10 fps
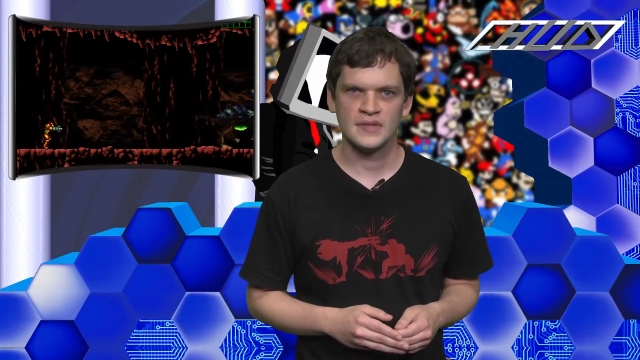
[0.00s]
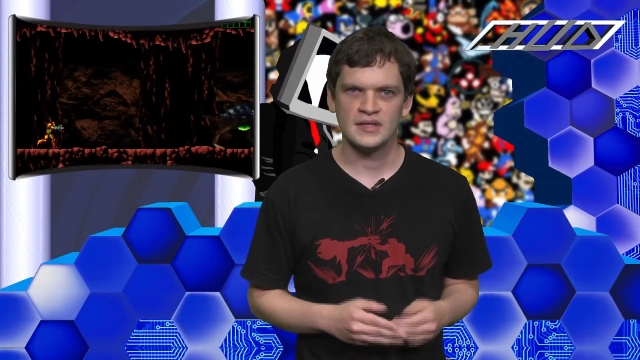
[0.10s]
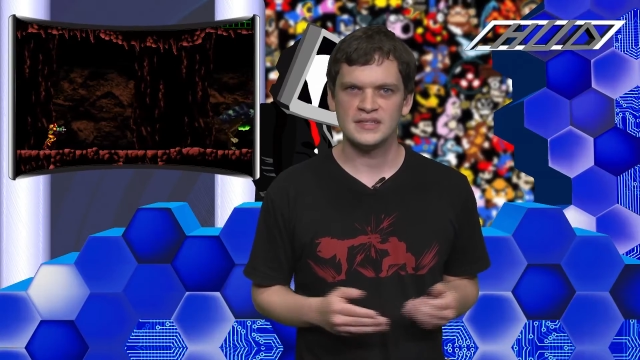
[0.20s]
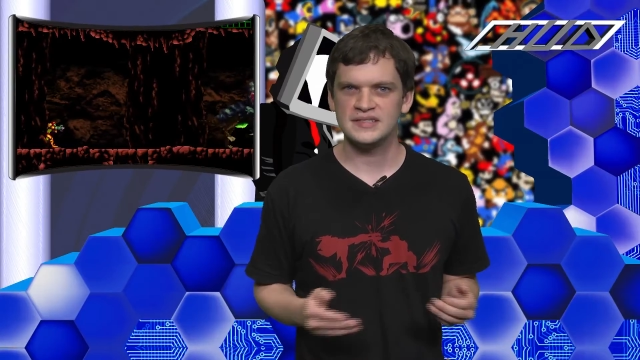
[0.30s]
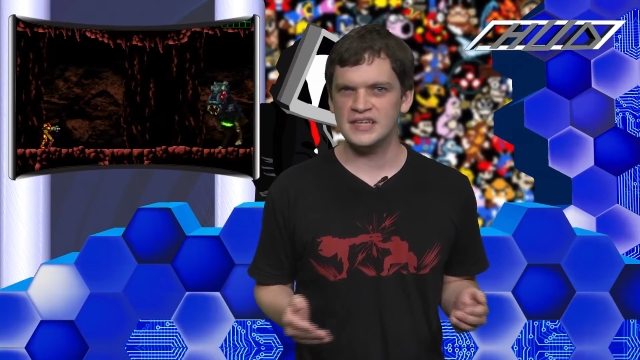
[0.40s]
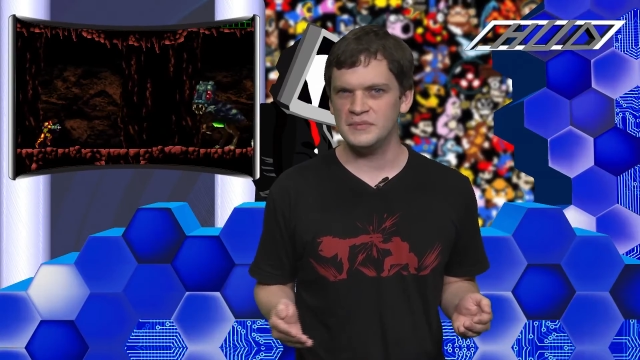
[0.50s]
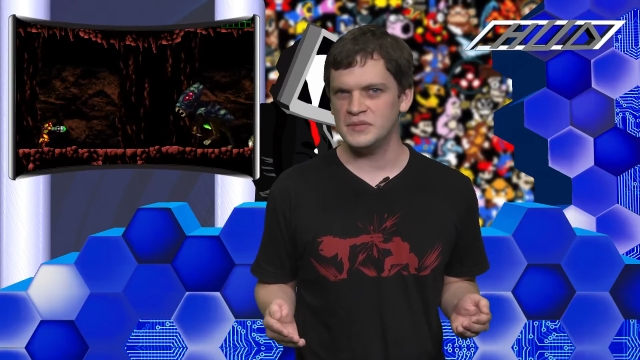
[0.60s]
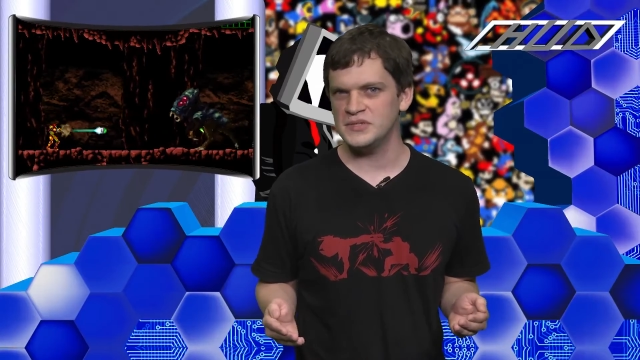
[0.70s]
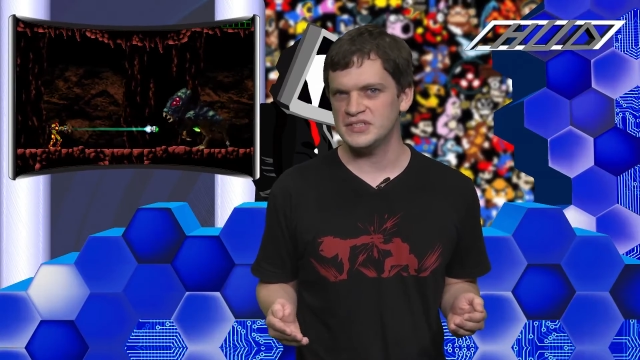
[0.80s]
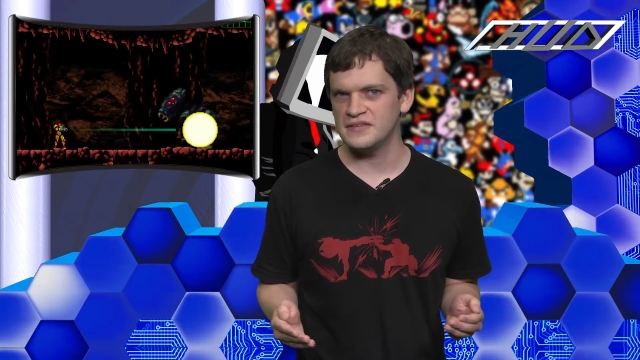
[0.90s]
The same
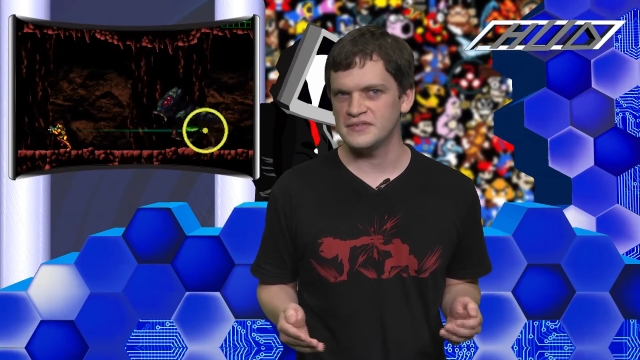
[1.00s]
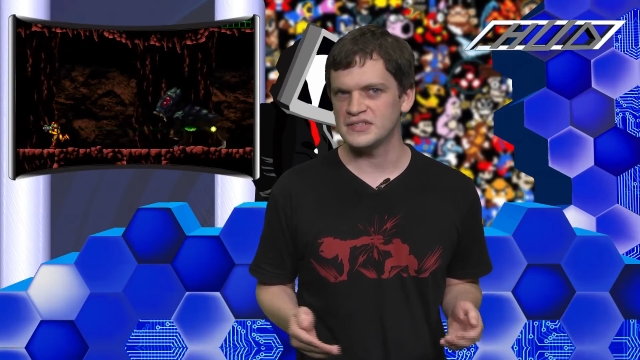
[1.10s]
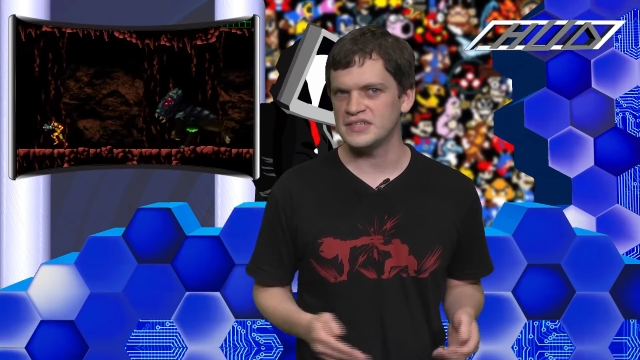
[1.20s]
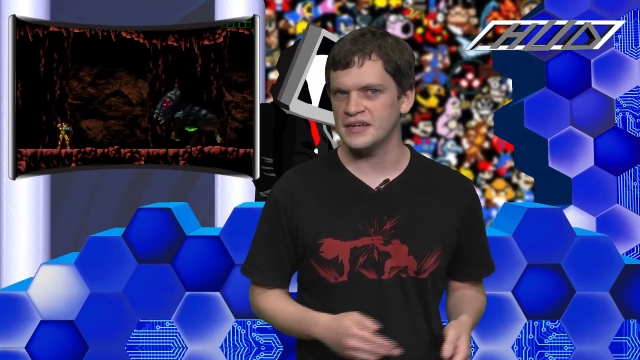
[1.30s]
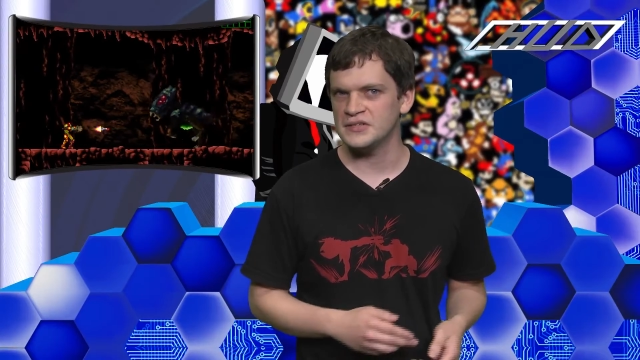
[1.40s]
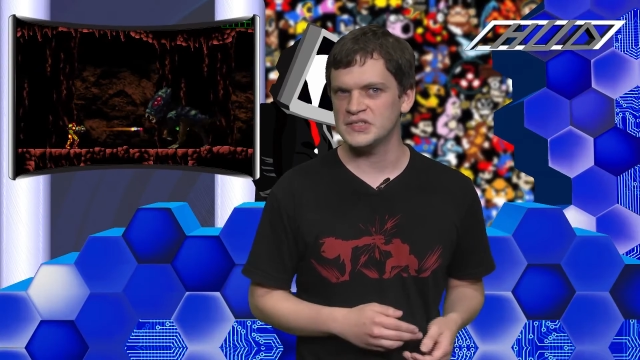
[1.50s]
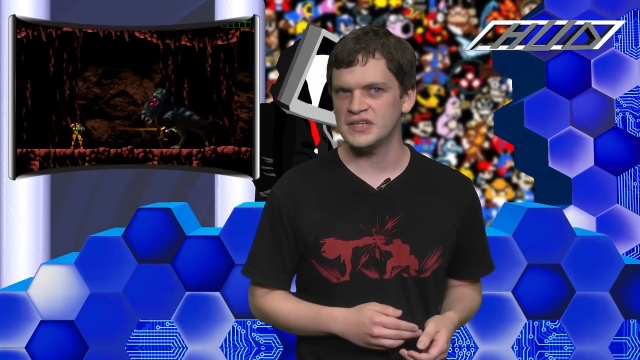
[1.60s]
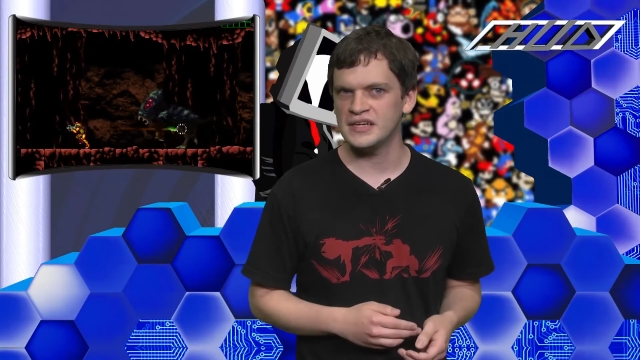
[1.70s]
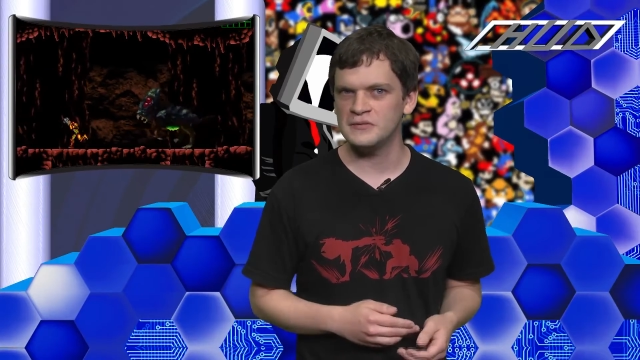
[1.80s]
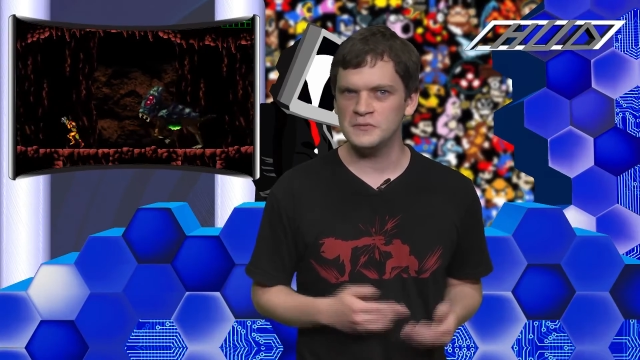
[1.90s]
can be said for the sound design,